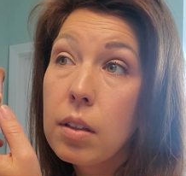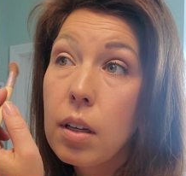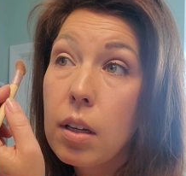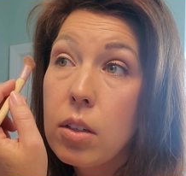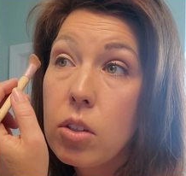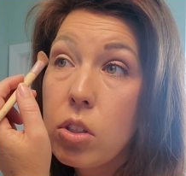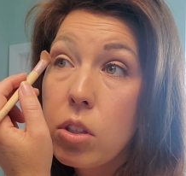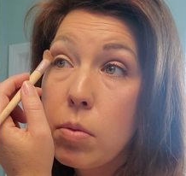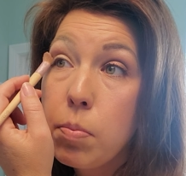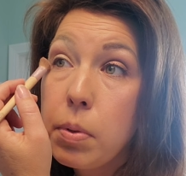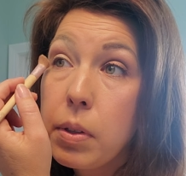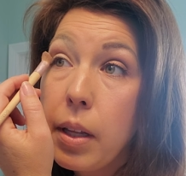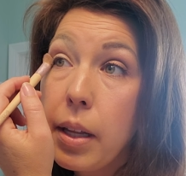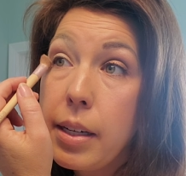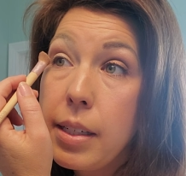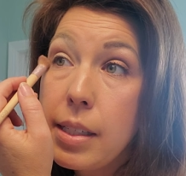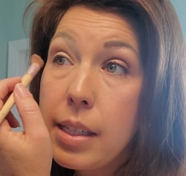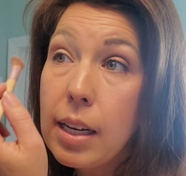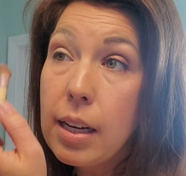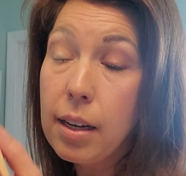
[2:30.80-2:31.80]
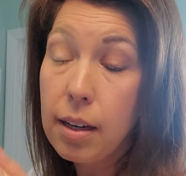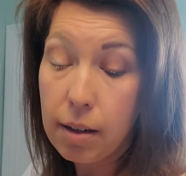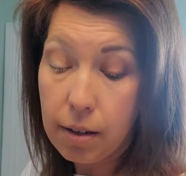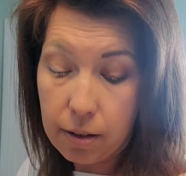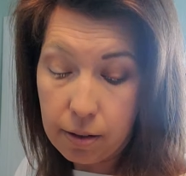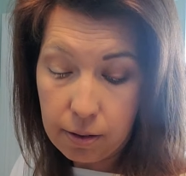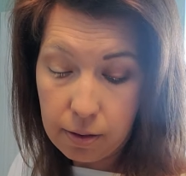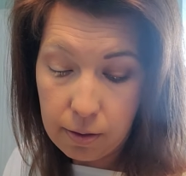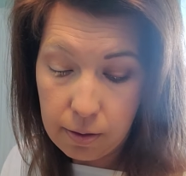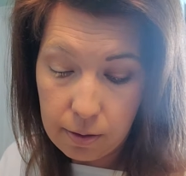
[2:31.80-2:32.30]
and just blending.
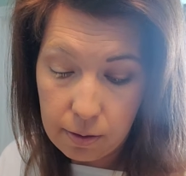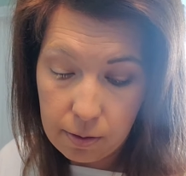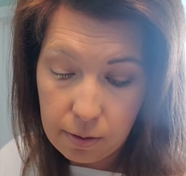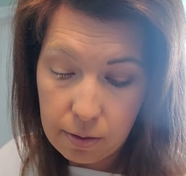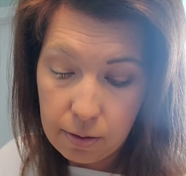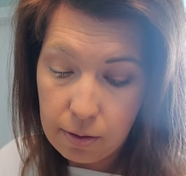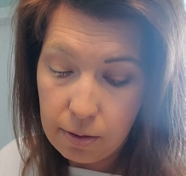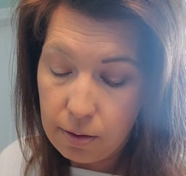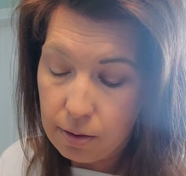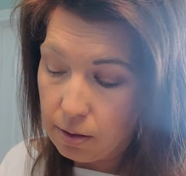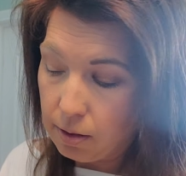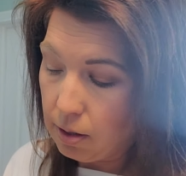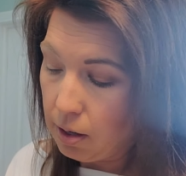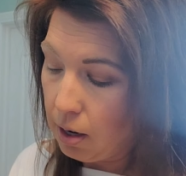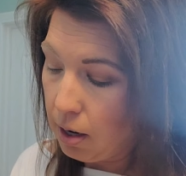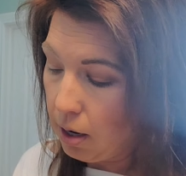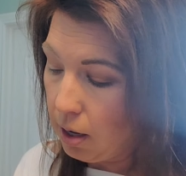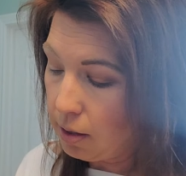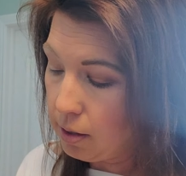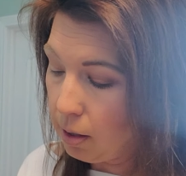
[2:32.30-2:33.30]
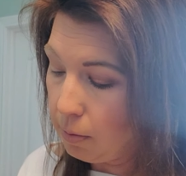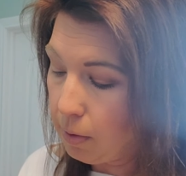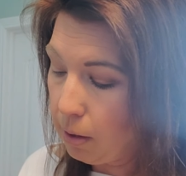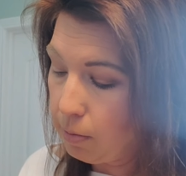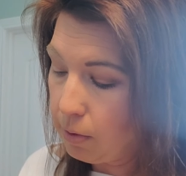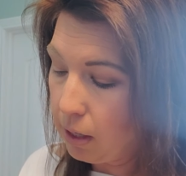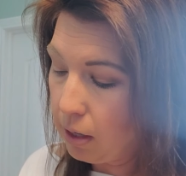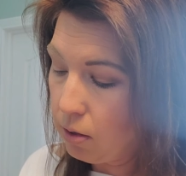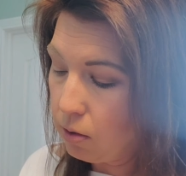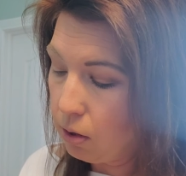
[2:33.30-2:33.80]
And sometimes
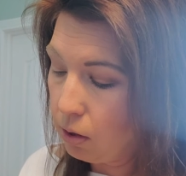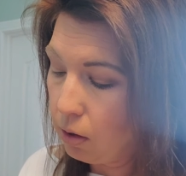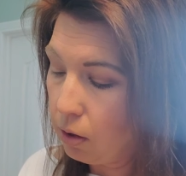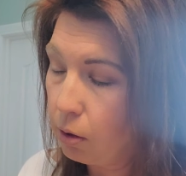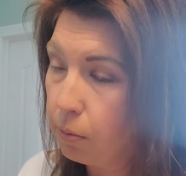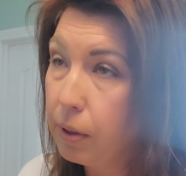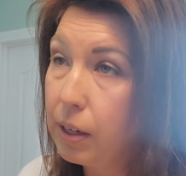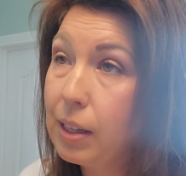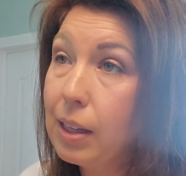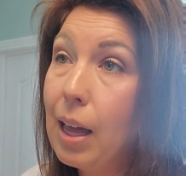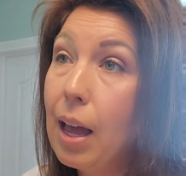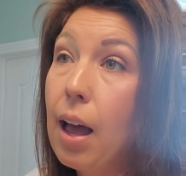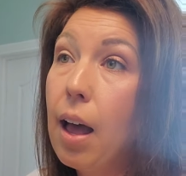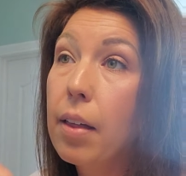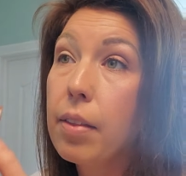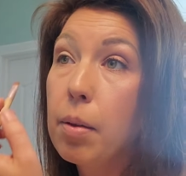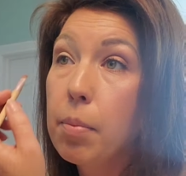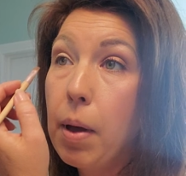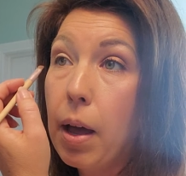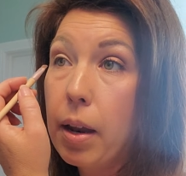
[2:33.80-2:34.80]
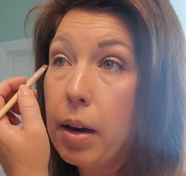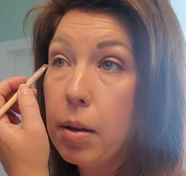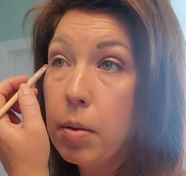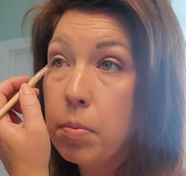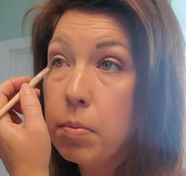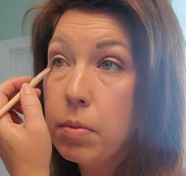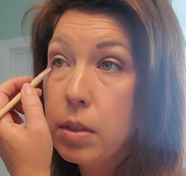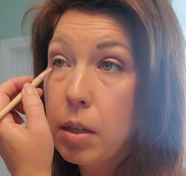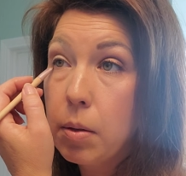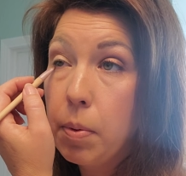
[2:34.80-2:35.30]
I use a little bit of that on the
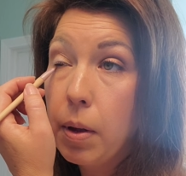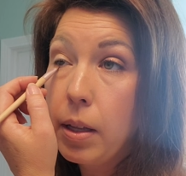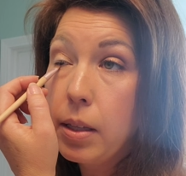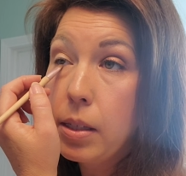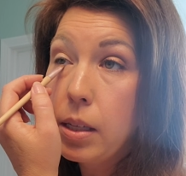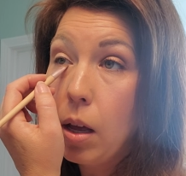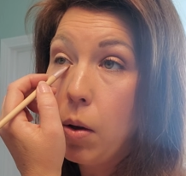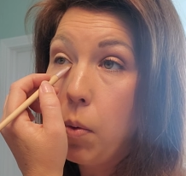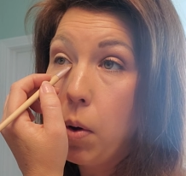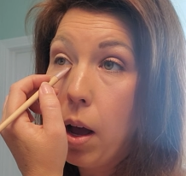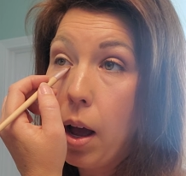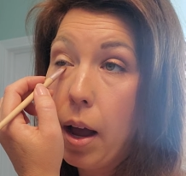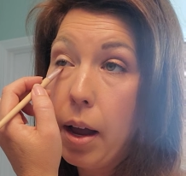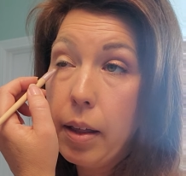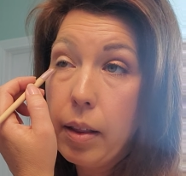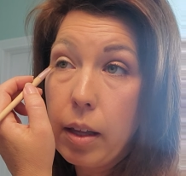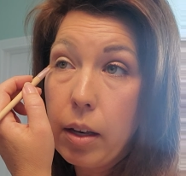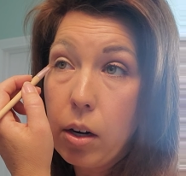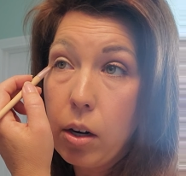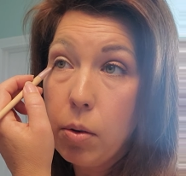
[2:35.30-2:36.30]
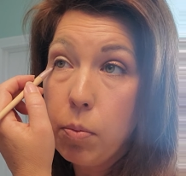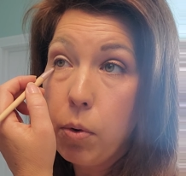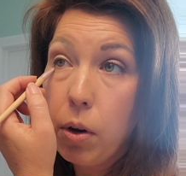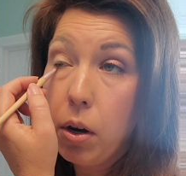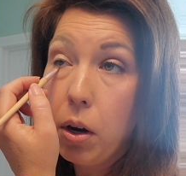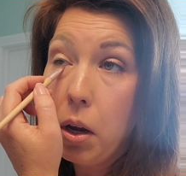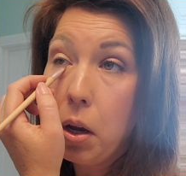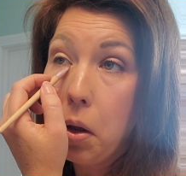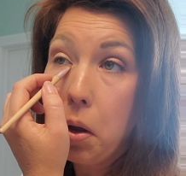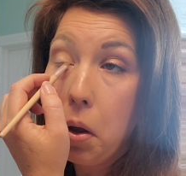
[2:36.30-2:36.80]
bottom, depends on what eyeliner I'm
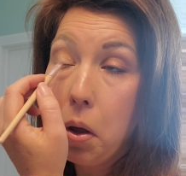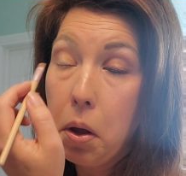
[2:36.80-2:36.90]
wearing.